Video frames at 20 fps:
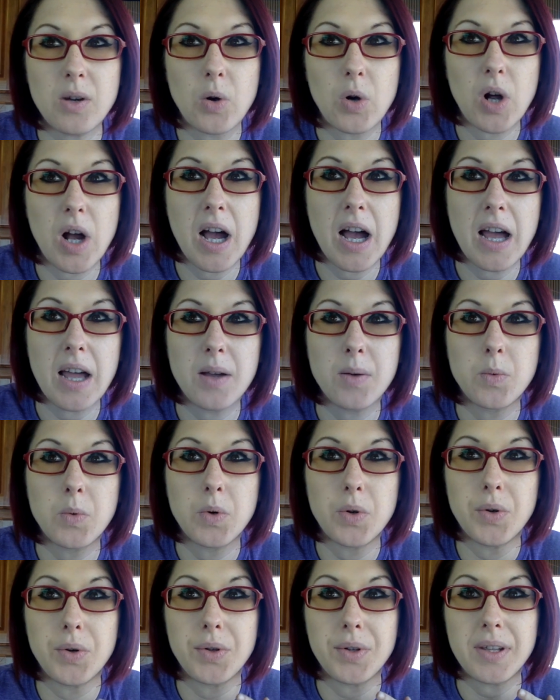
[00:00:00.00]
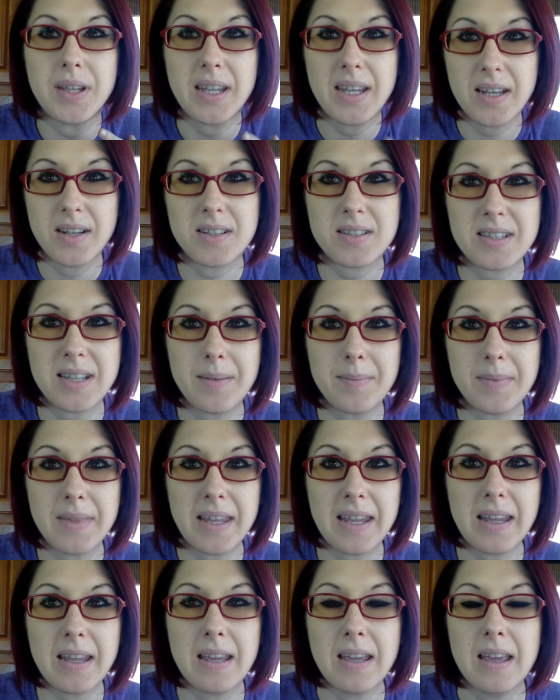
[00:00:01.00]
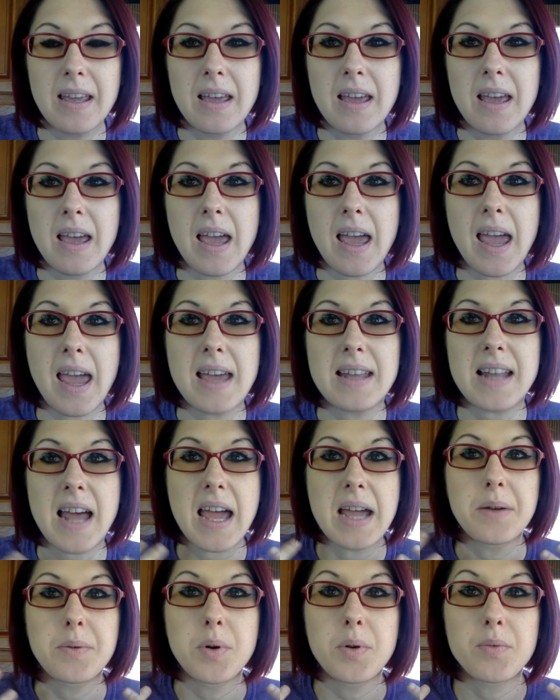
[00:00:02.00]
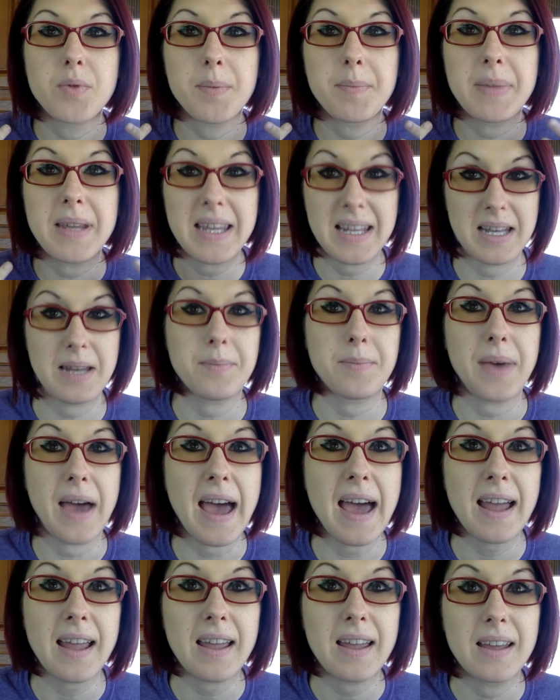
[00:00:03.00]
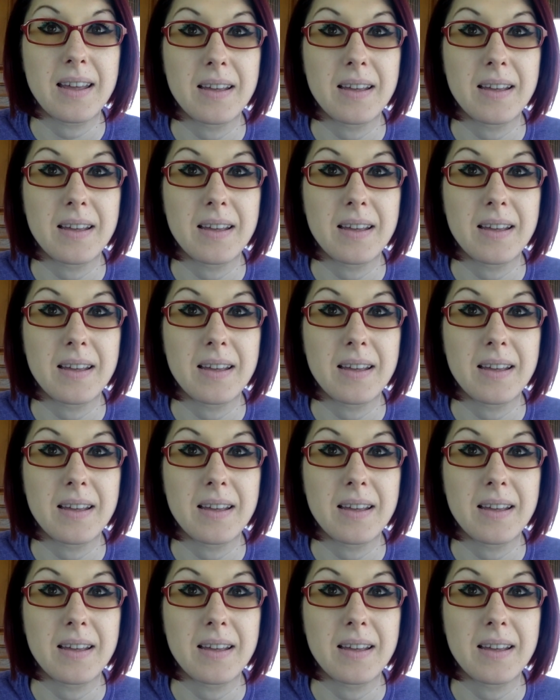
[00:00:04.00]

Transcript: or I will hear something, and I will repeat it back.